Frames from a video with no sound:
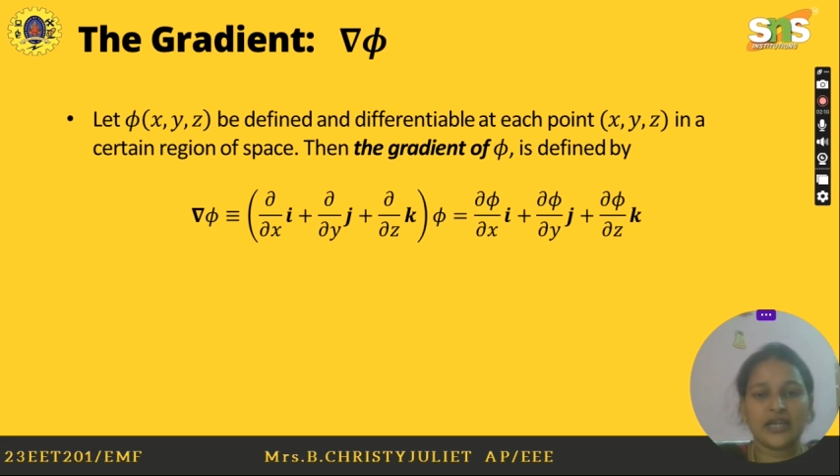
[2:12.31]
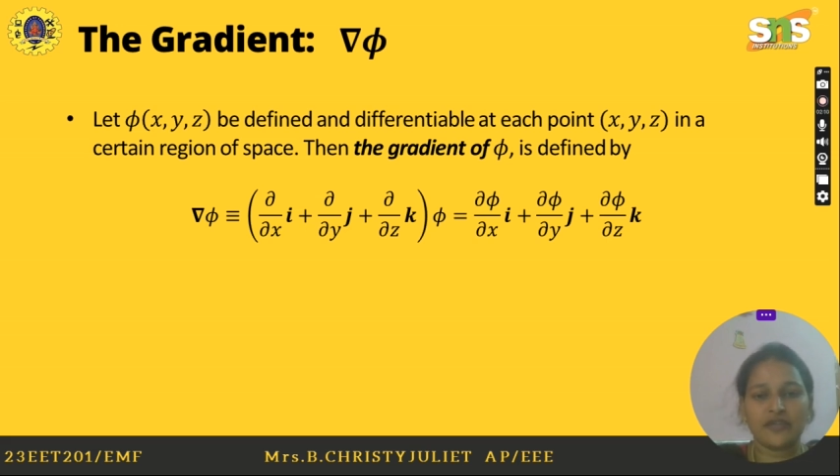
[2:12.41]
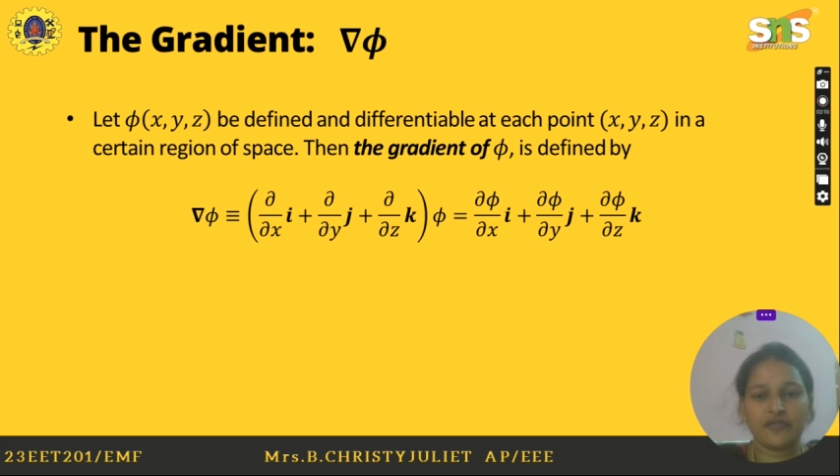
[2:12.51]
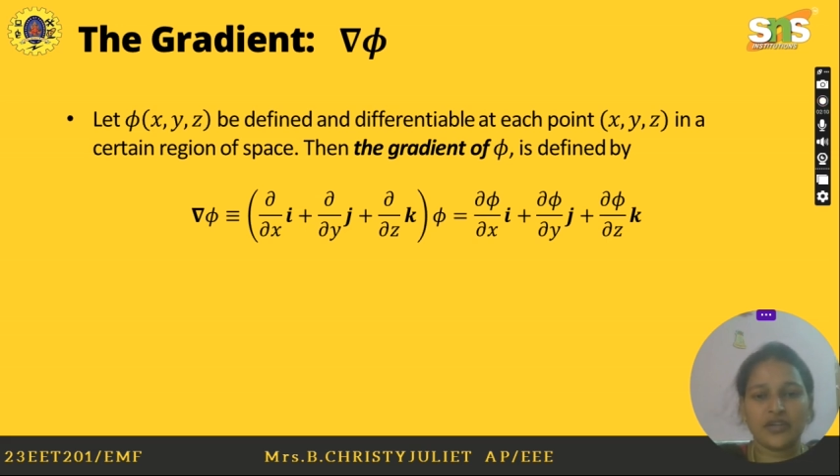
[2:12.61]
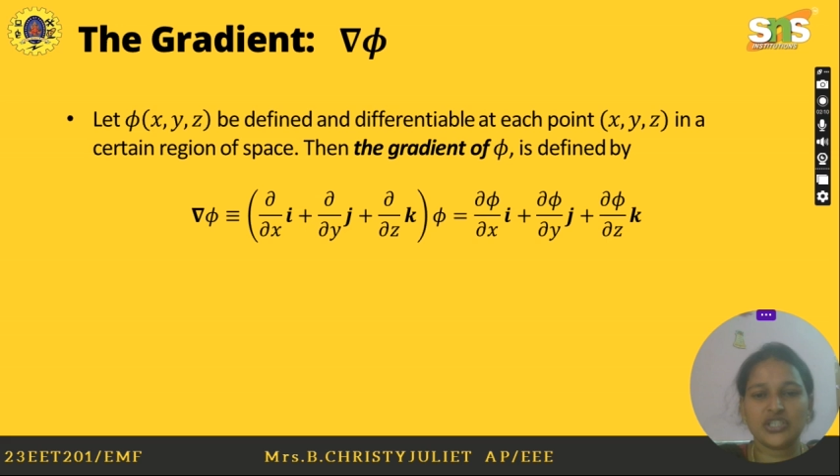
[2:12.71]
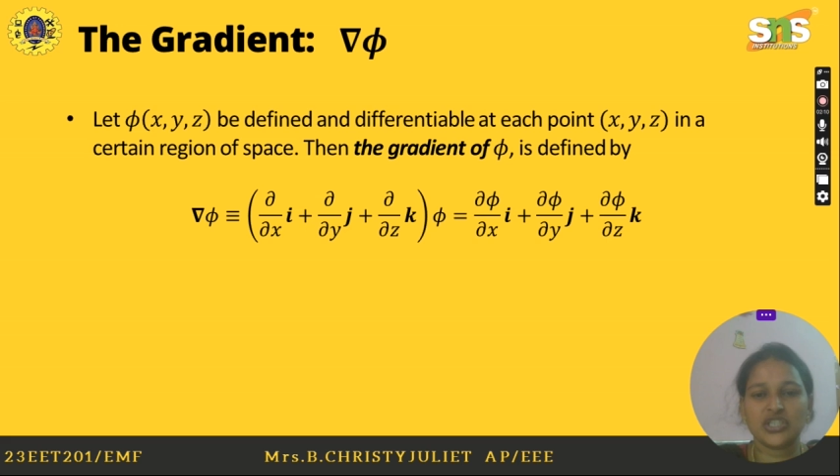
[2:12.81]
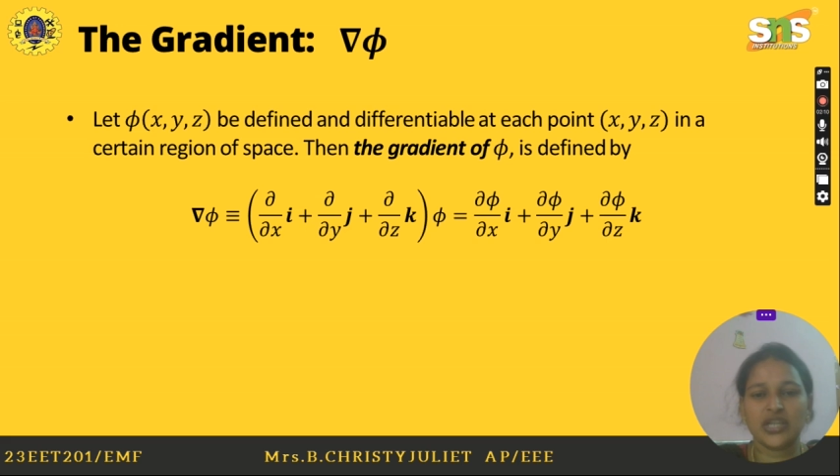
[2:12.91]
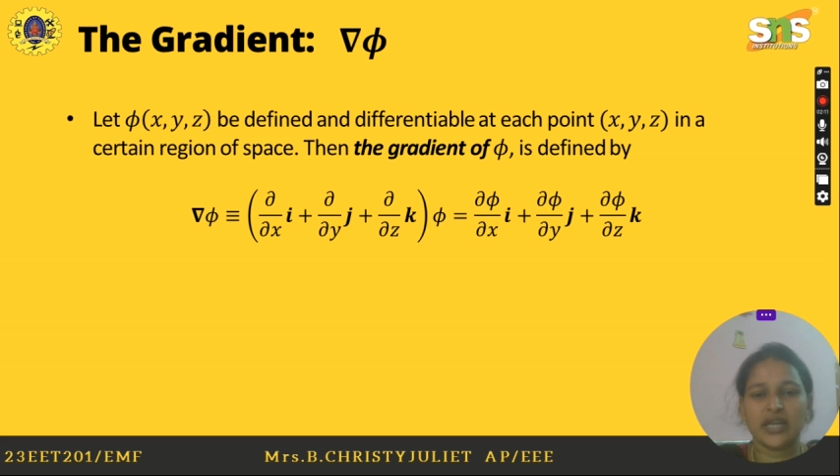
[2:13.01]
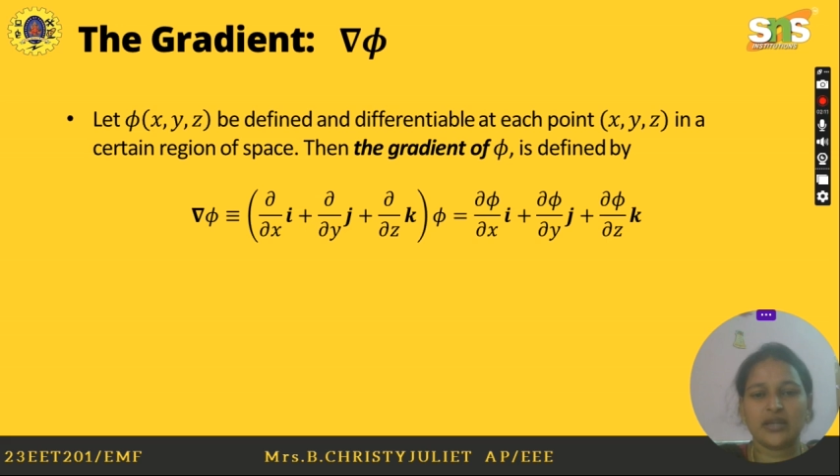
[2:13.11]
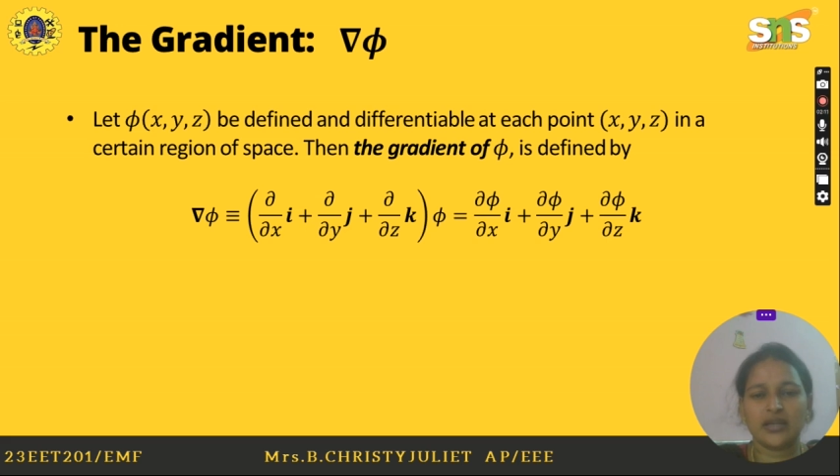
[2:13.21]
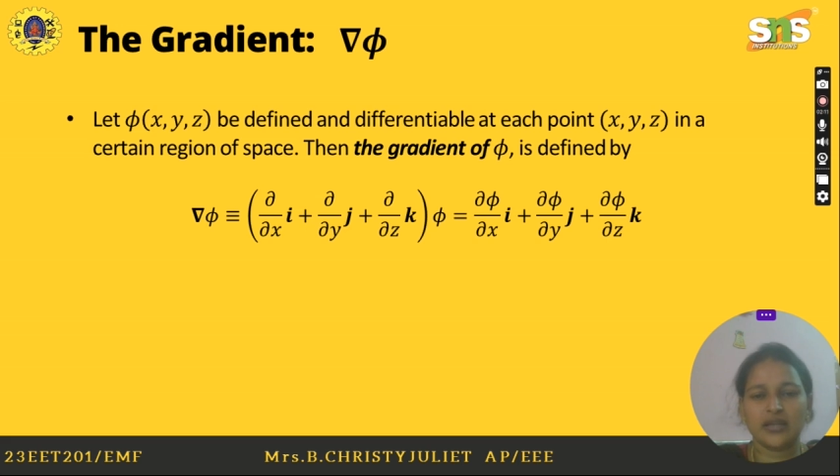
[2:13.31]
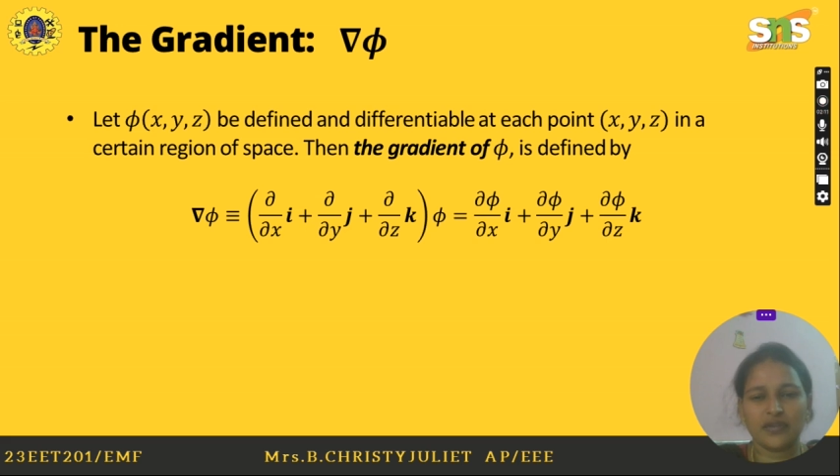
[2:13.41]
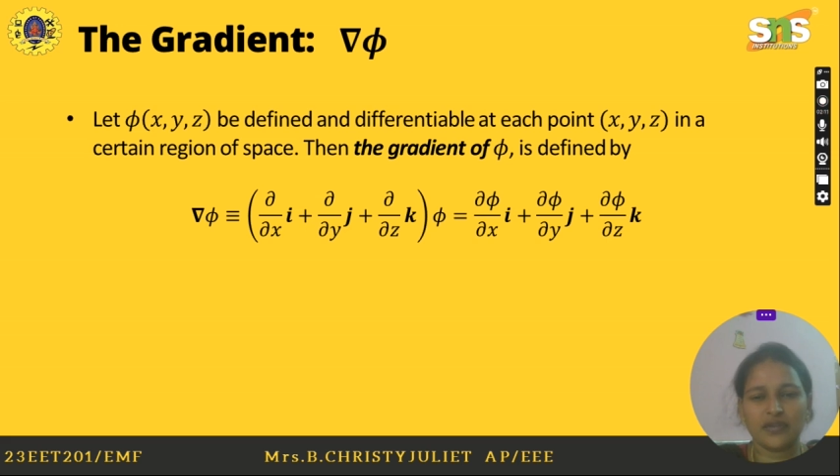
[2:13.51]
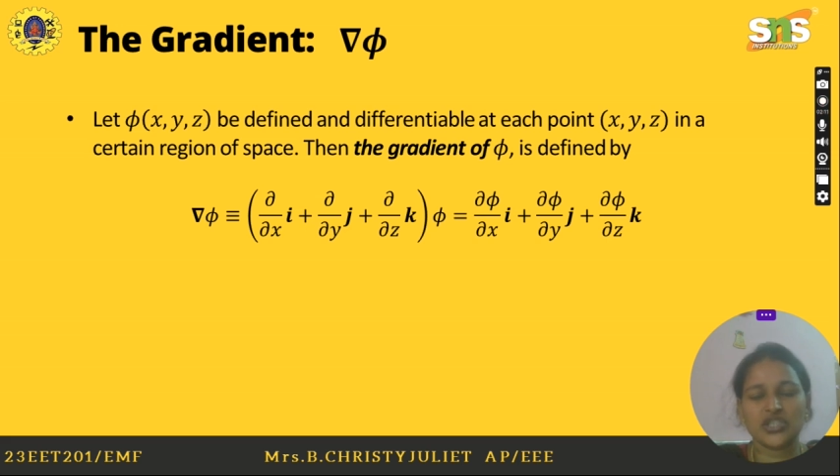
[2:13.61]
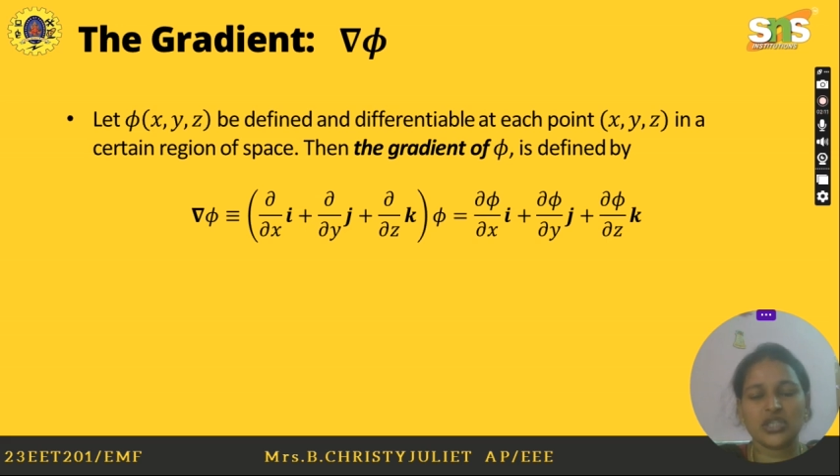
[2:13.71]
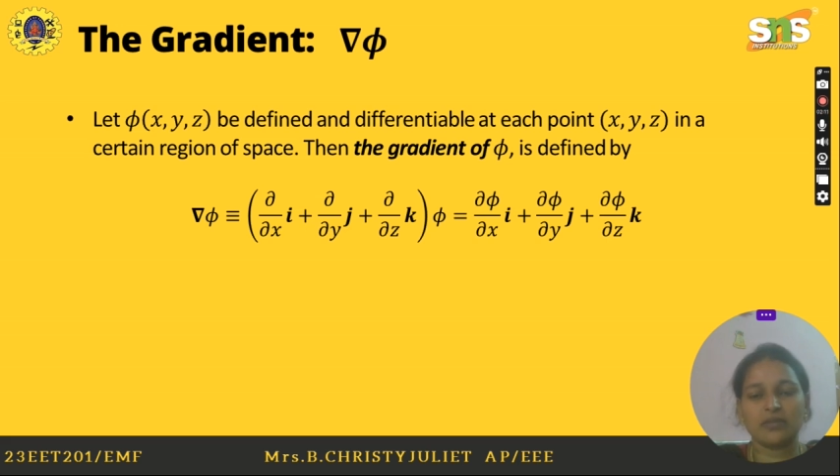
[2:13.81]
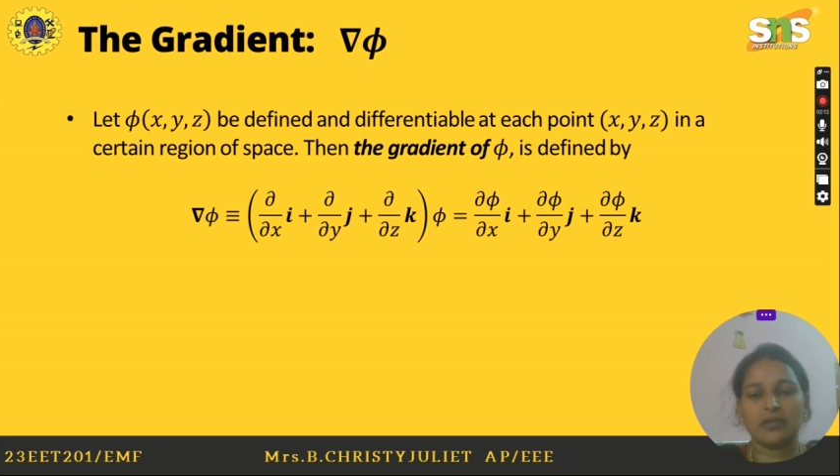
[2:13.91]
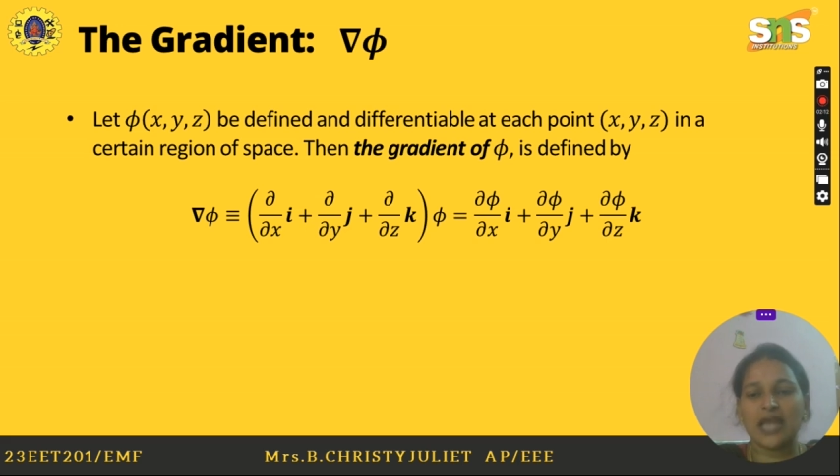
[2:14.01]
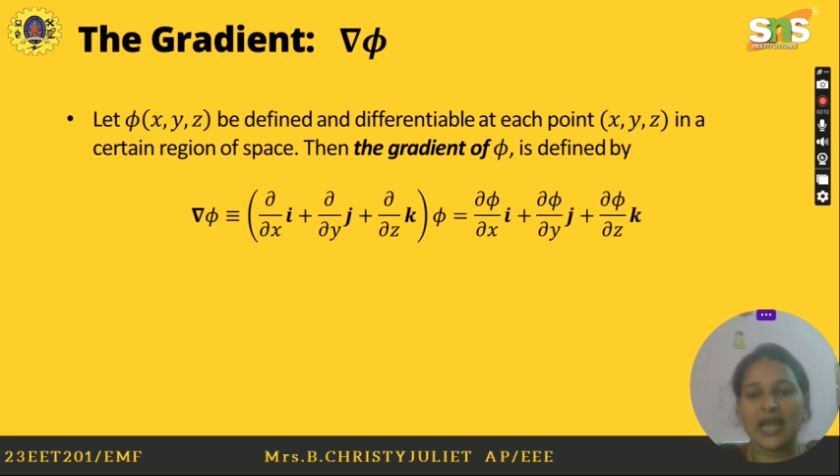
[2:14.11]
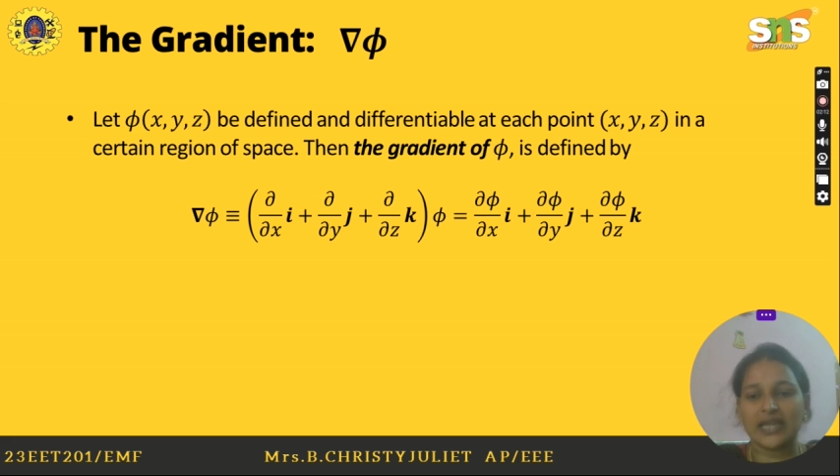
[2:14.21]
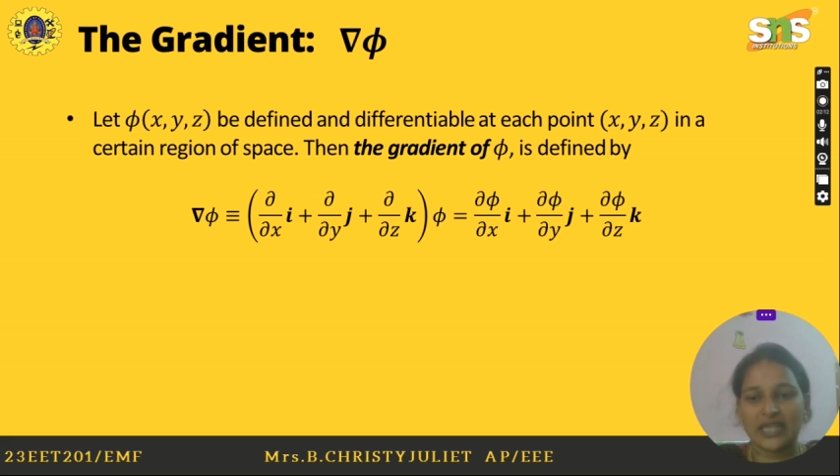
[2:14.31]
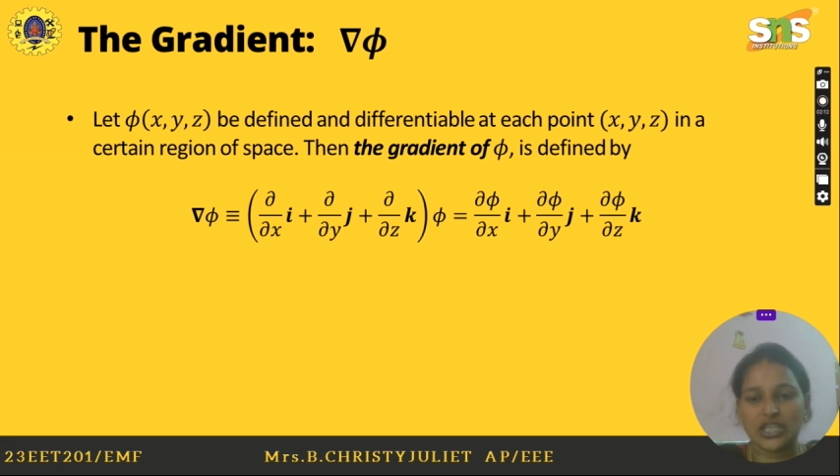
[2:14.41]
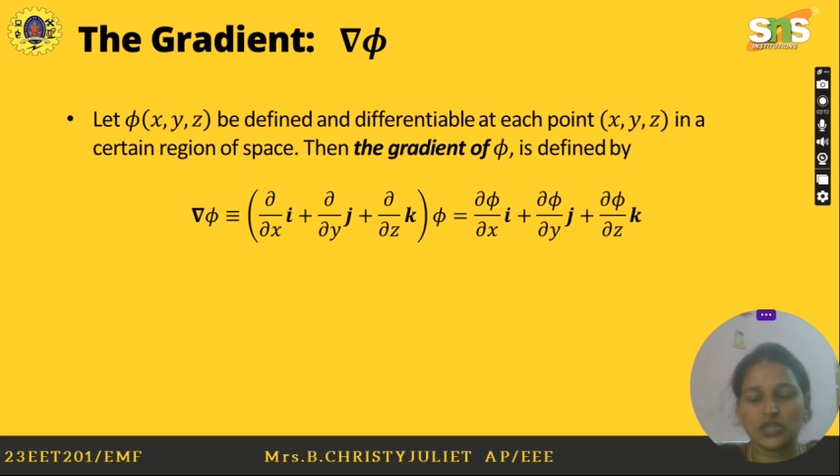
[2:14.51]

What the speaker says: differentiable at each